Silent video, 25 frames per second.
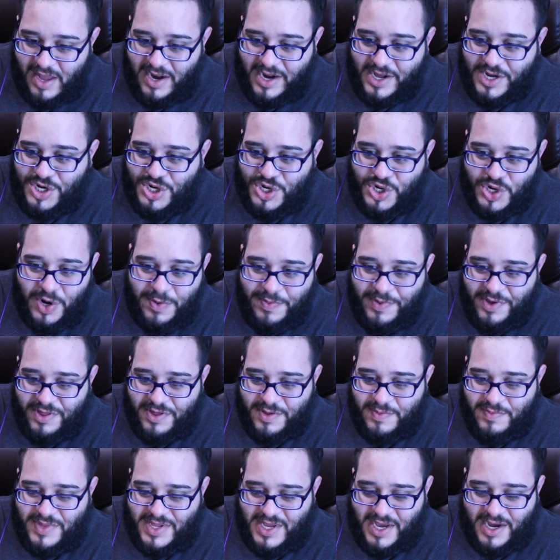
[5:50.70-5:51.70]
Like show me
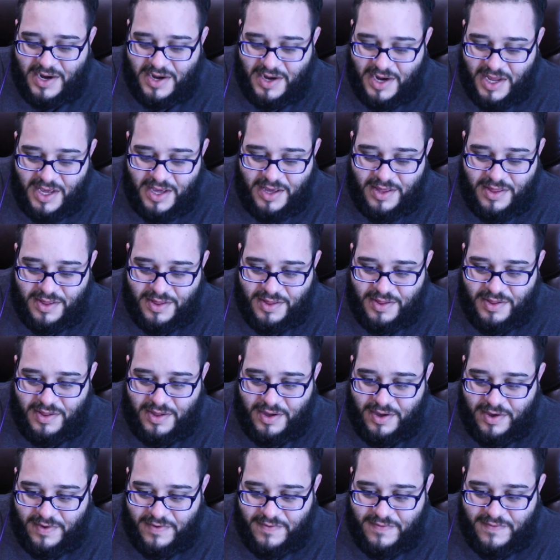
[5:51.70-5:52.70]
some techniques and
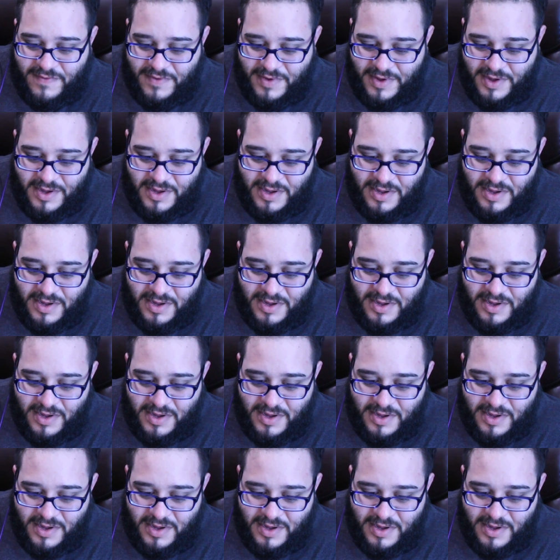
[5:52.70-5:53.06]
stuff.